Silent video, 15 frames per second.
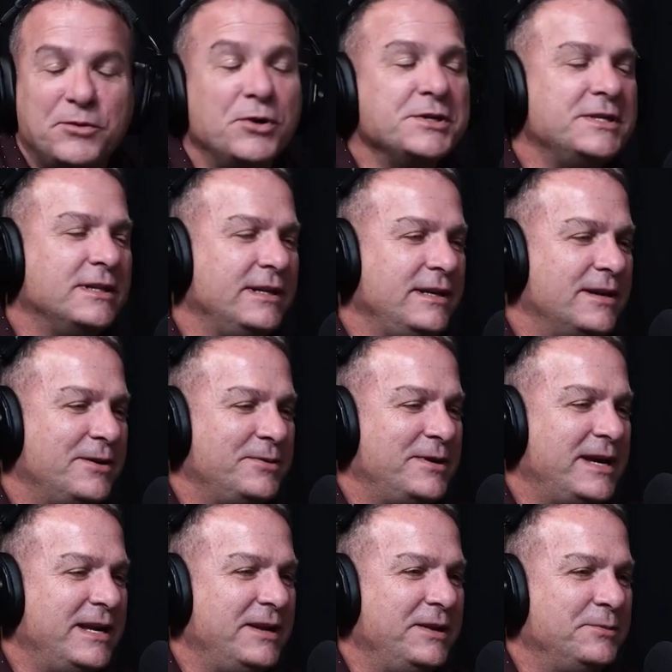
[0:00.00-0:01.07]
Fortunately, no.
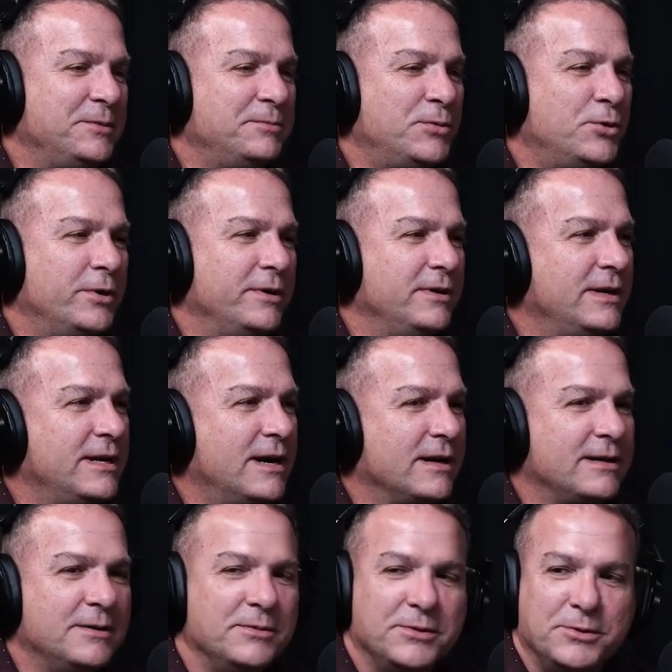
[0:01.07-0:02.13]
I didn't. Bourne did not
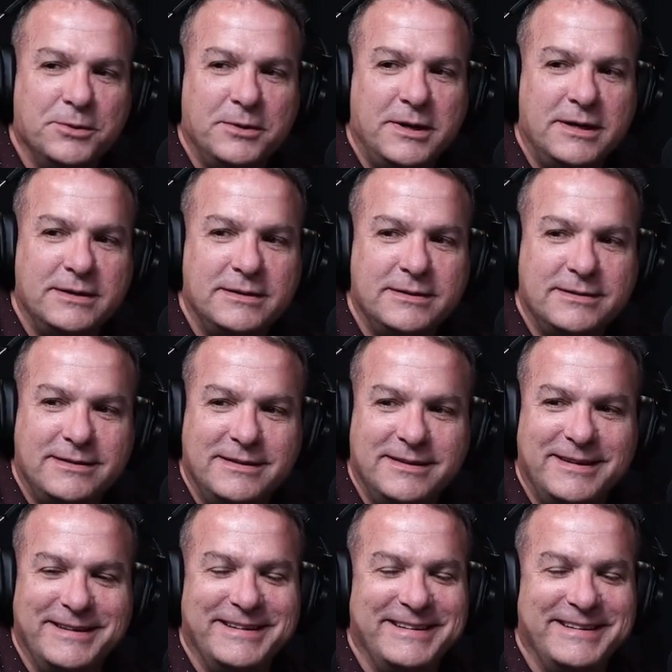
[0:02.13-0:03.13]
come through us to